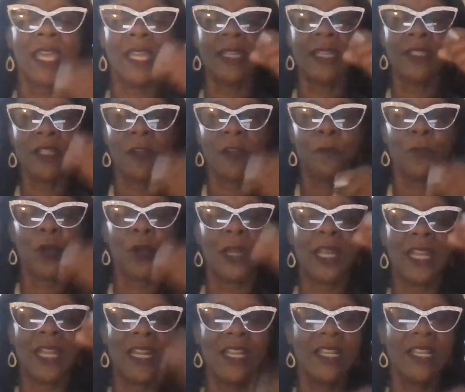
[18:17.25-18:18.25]
and different
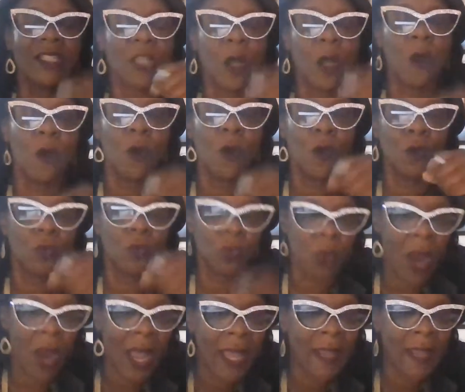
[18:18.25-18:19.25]
in his own
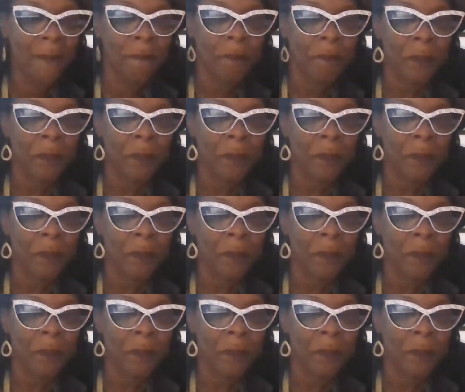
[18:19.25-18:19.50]
right,